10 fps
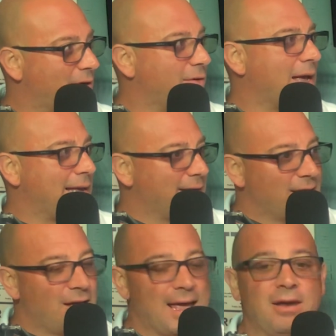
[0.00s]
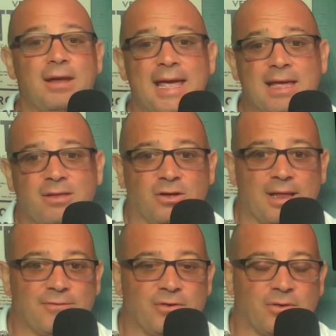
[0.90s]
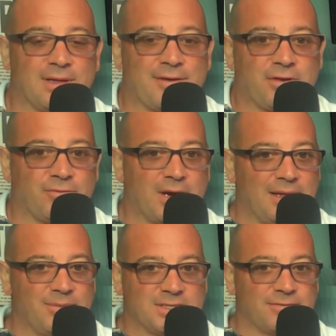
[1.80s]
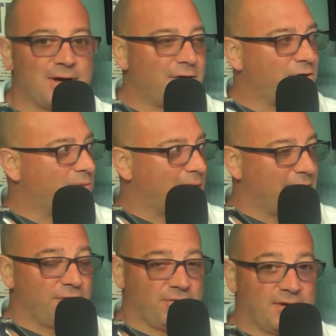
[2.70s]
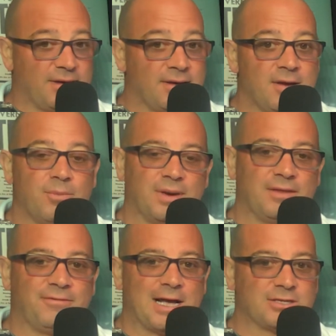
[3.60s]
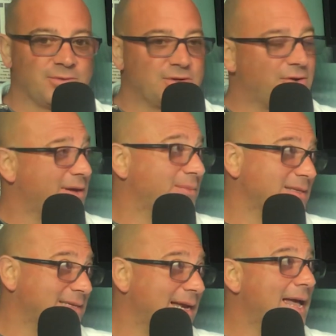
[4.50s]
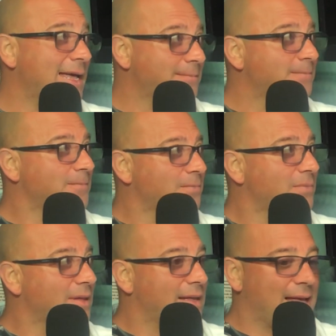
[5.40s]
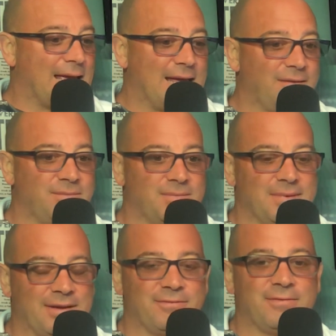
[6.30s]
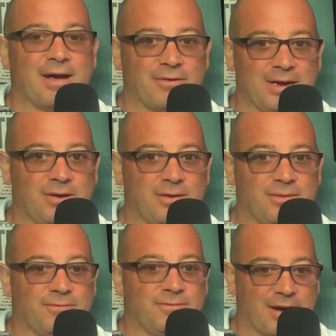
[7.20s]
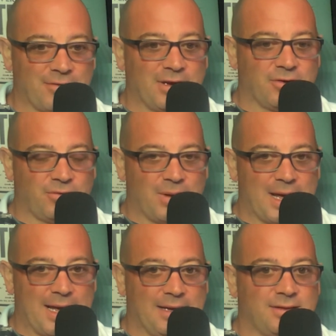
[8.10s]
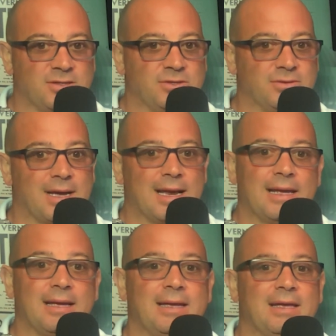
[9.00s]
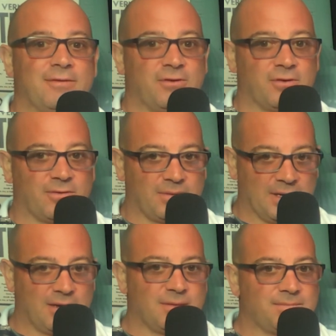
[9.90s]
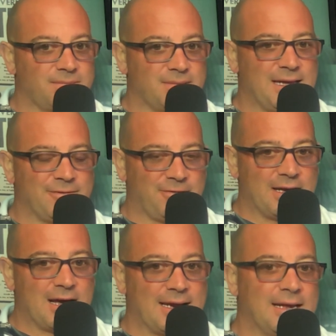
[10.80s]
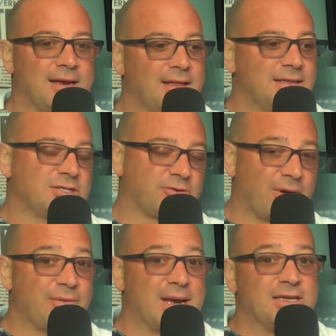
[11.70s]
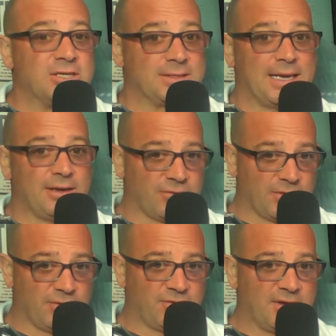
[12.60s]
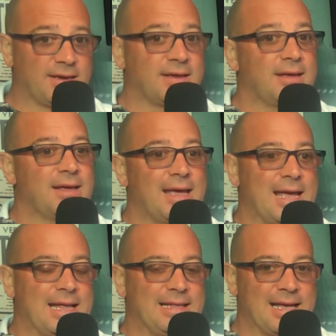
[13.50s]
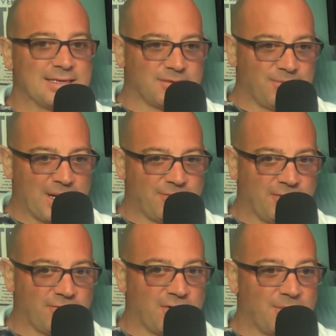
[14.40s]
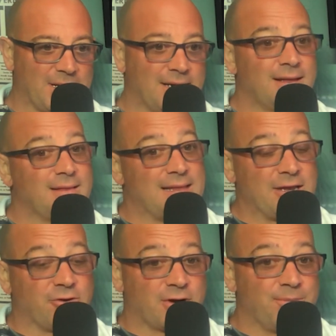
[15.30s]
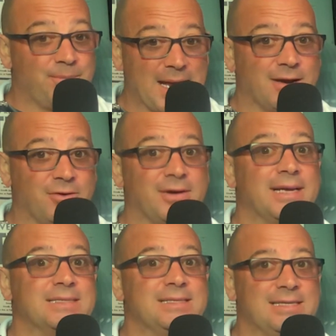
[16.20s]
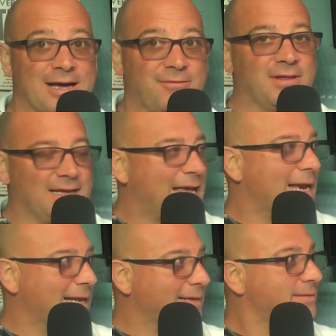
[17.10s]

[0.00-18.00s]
Okay. And you'll have your own left and right limits of how you'd want to use it. But in the fashion we're talking about today, a very, very good way to kind of, if you're a little iffy on it, this is a great way to just introduce it and get some benefit from it that your competitor is definitely getting.